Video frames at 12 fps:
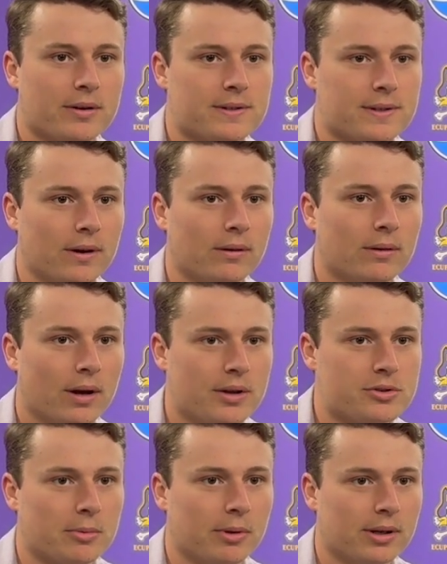So I
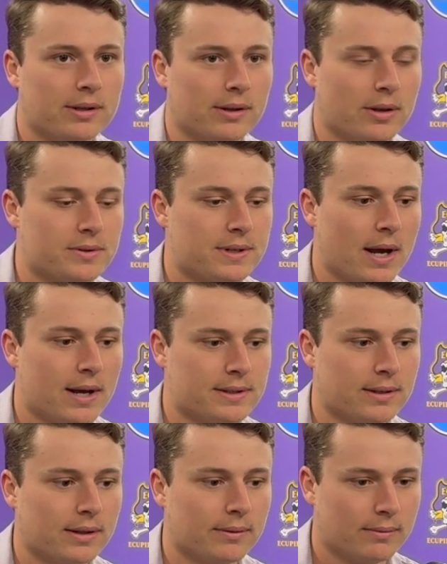attribute it to those guys,
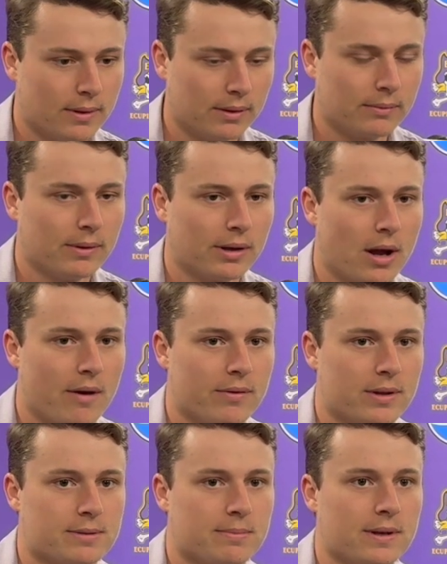and then the
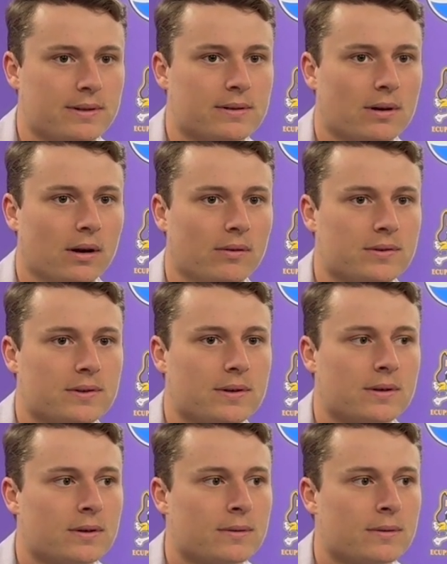confidence piece, obviously.